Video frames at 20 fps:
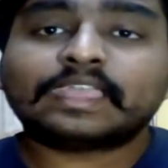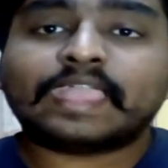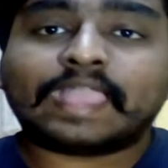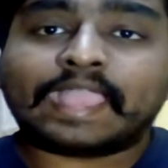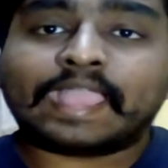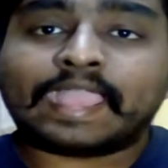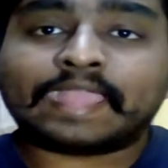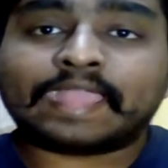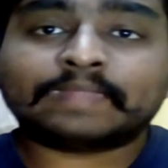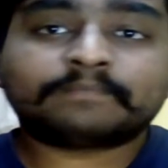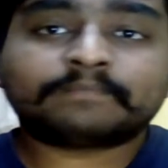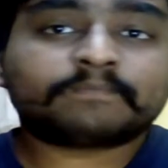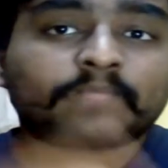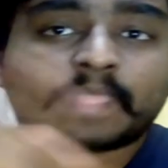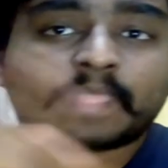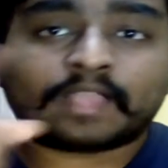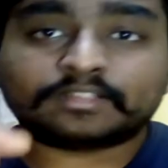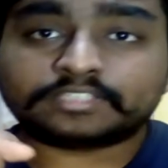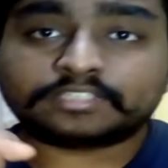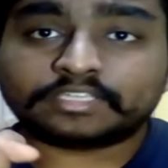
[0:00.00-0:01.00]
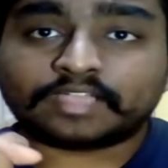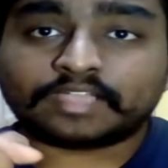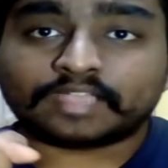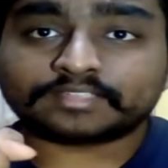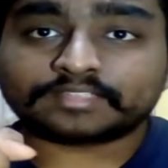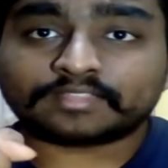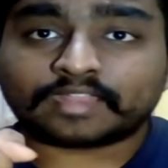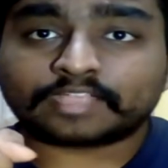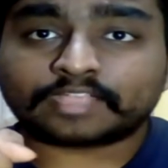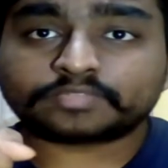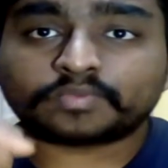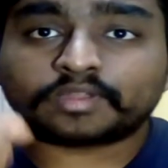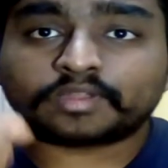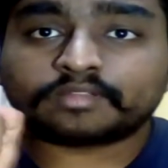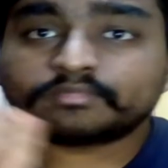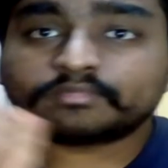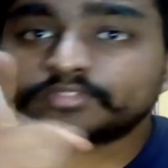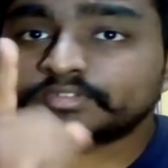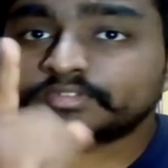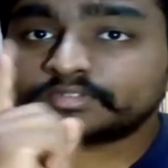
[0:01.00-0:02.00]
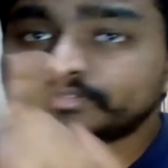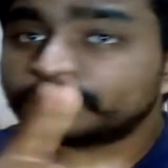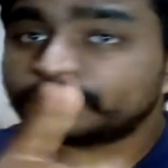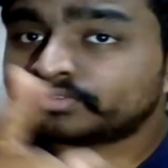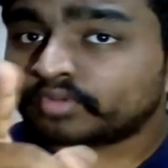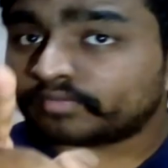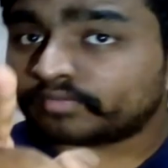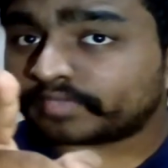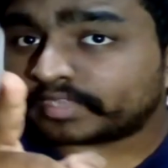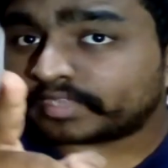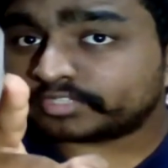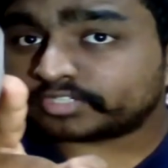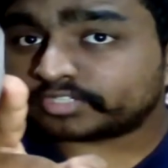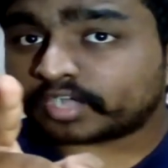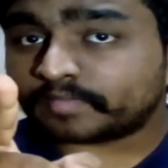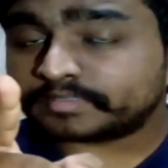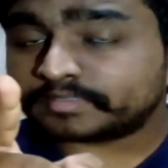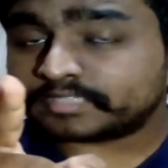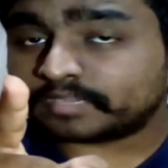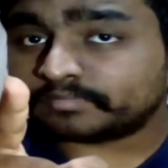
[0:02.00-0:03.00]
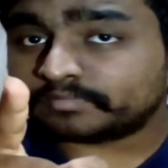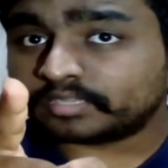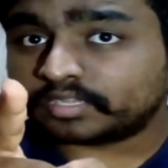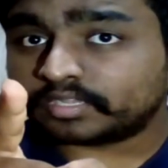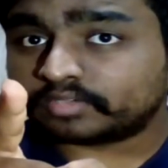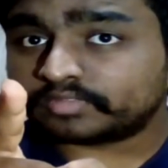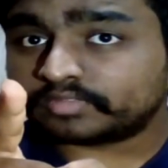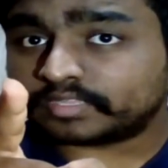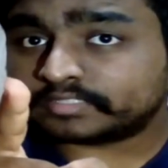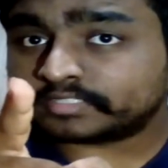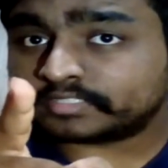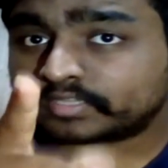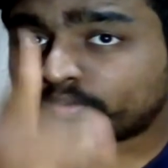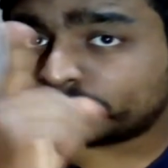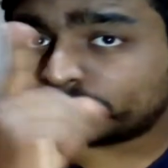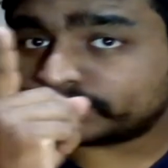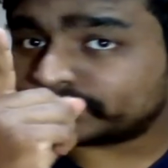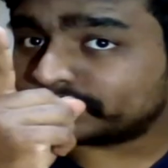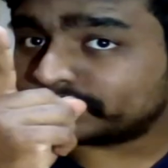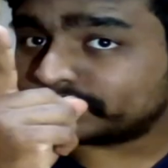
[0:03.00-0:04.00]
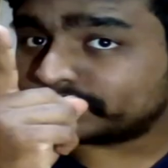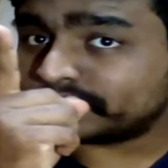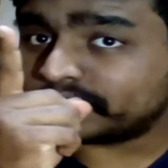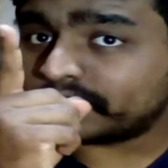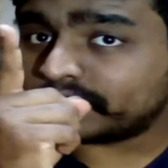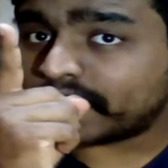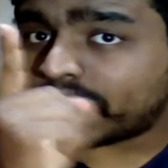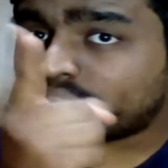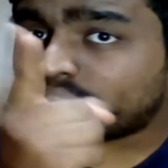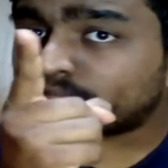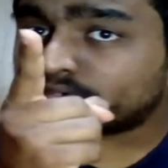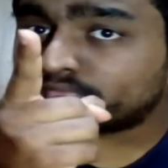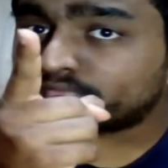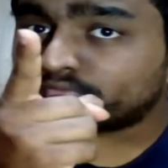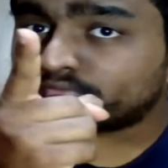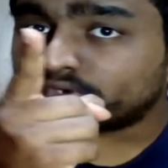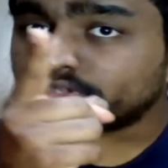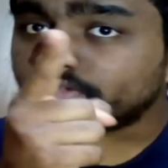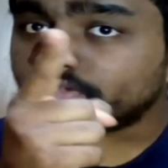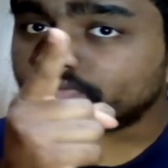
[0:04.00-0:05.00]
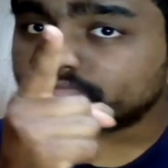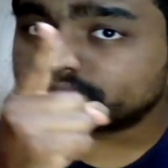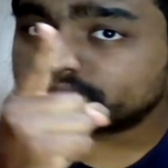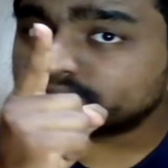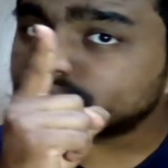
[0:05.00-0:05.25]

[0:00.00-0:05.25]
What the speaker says: And I'll see you guys on the next one. Don't forget to comment down below. That's the question of the hour for you.